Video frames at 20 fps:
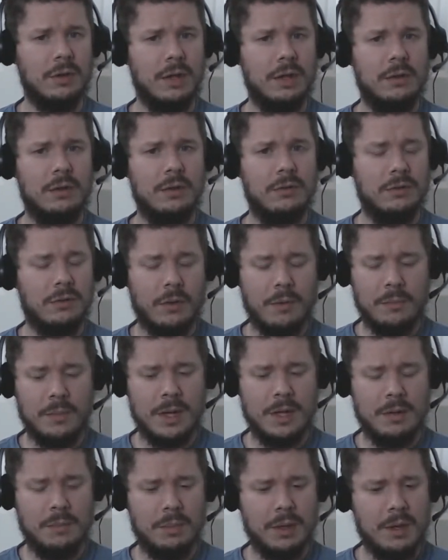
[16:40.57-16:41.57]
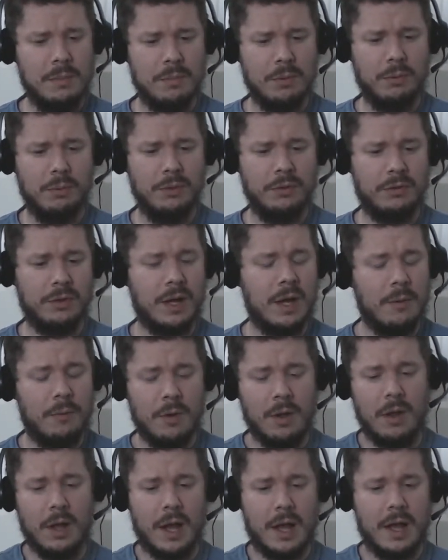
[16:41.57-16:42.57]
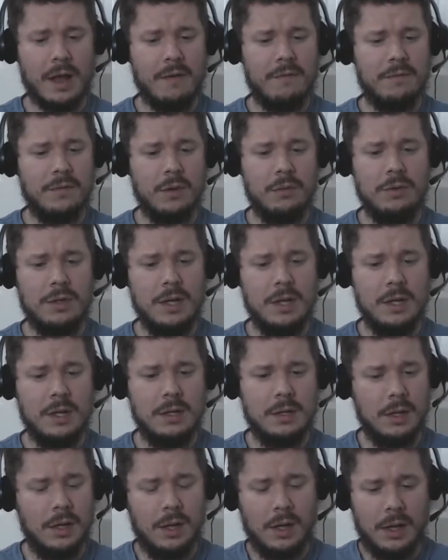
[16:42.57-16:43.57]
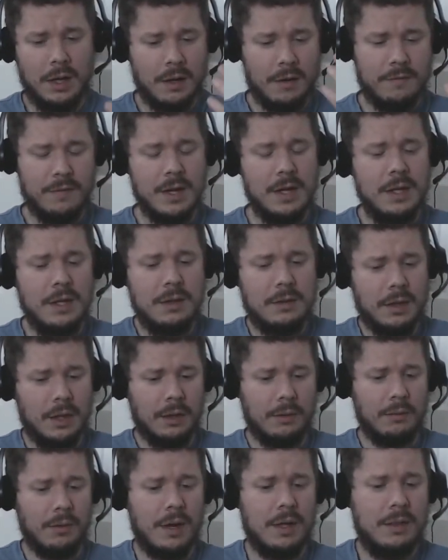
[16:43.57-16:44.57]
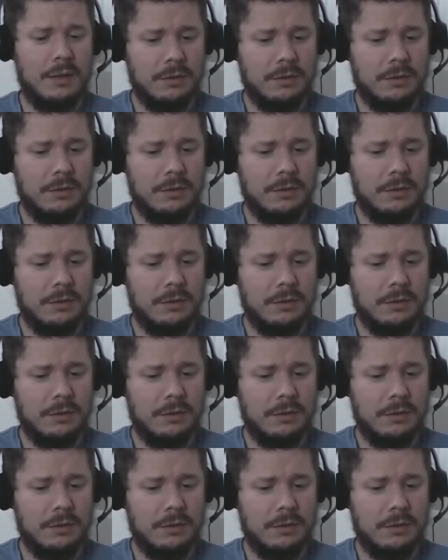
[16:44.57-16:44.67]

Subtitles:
And so many people will say, well, I have no need of anything, right?